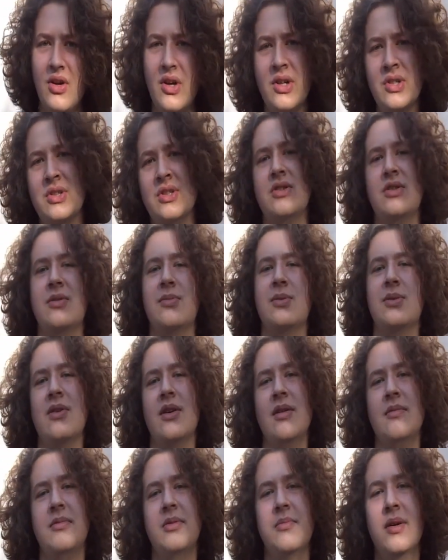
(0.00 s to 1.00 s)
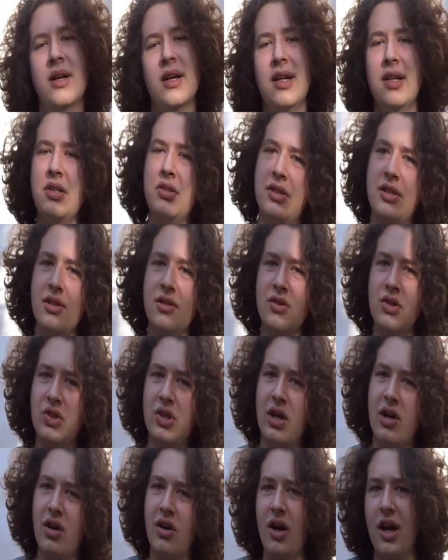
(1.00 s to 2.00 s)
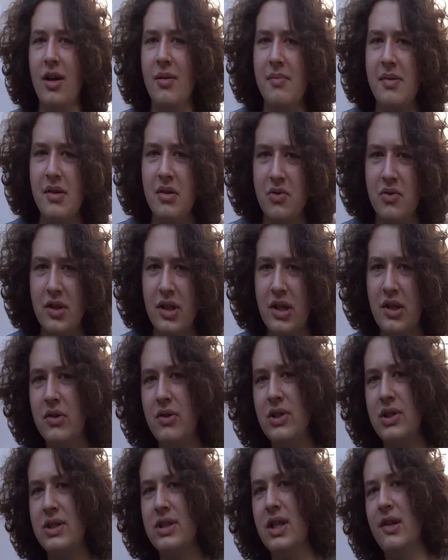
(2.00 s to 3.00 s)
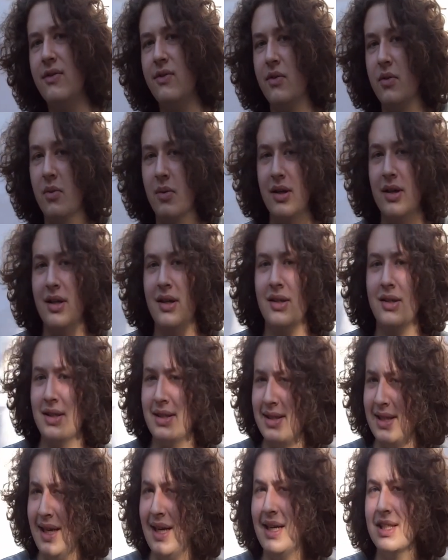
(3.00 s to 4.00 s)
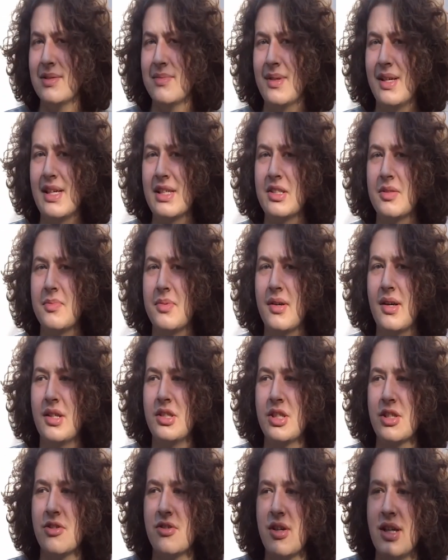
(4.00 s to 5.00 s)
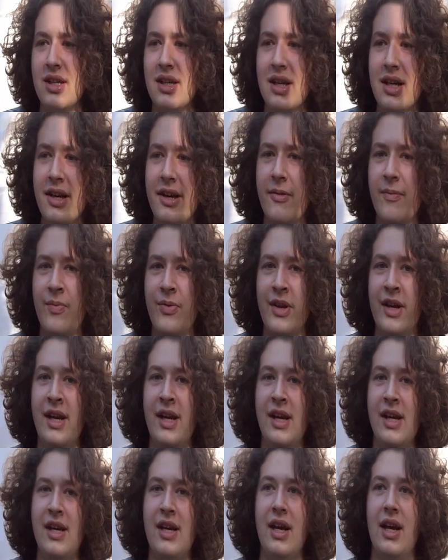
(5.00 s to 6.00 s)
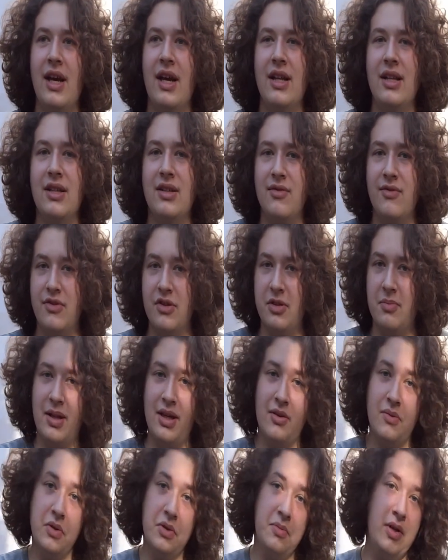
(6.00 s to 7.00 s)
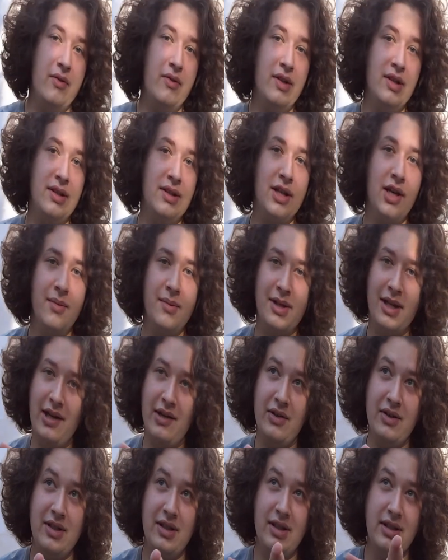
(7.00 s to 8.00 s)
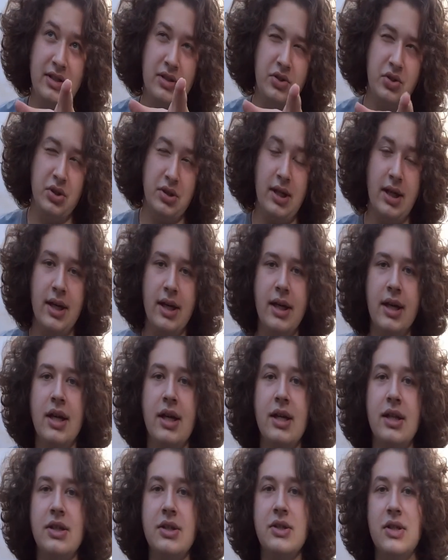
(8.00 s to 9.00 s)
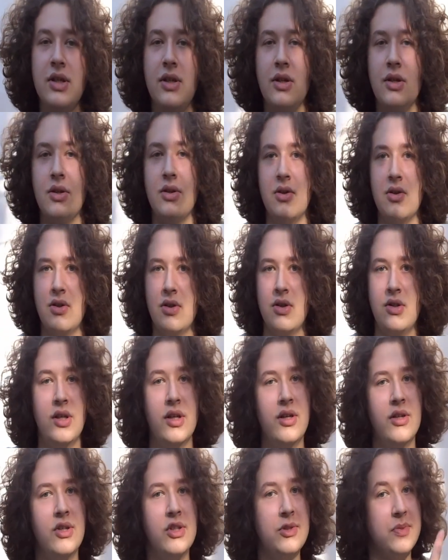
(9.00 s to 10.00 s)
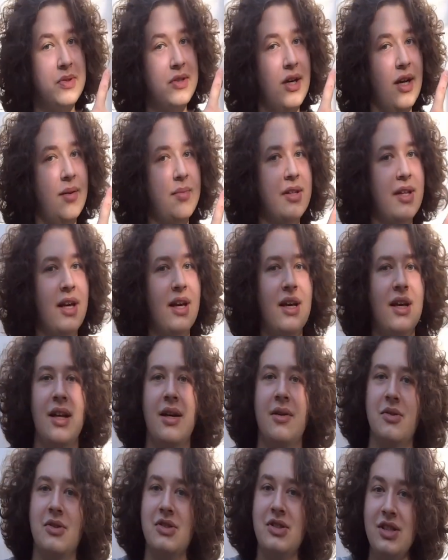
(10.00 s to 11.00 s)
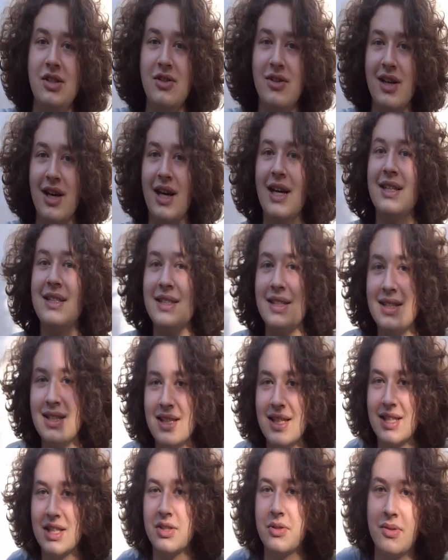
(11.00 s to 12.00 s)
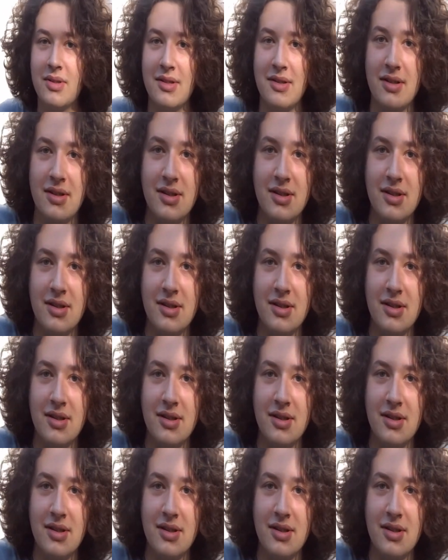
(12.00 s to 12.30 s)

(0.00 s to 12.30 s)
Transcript: Also, subscribe to my engineering channel. I build really cool stuff. We're working on that Taskmaster project right now, and for the Black Widow movie coming out in July. So, you know, subscribe to that, and I will see you guys in the next one.